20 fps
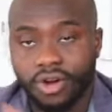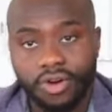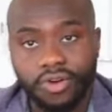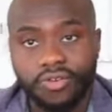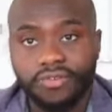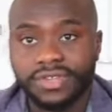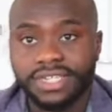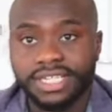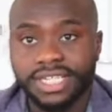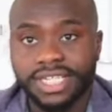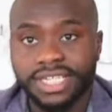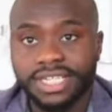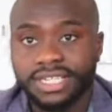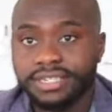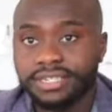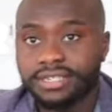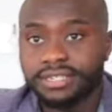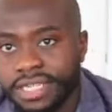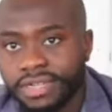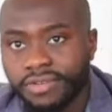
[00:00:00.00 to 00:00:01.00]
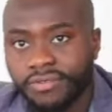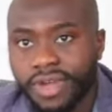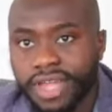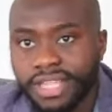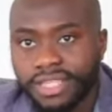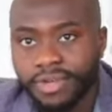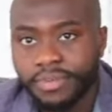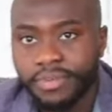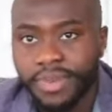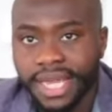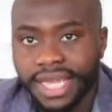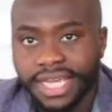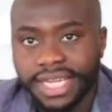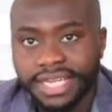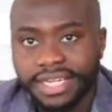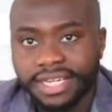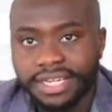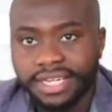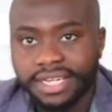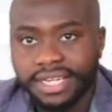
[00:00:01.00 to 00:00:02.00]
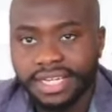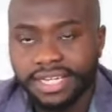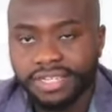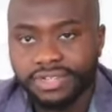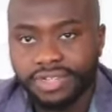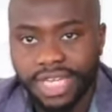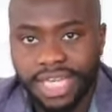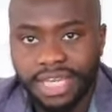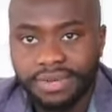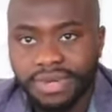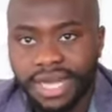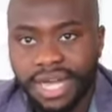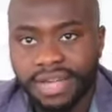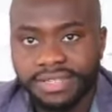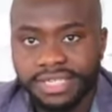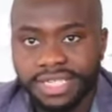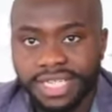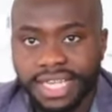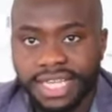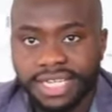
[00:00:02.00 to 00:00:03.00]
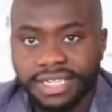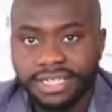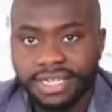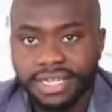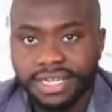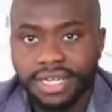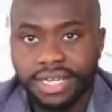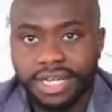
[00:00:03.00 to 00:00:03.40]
obviously there's a rent to pay, you keep cancelling,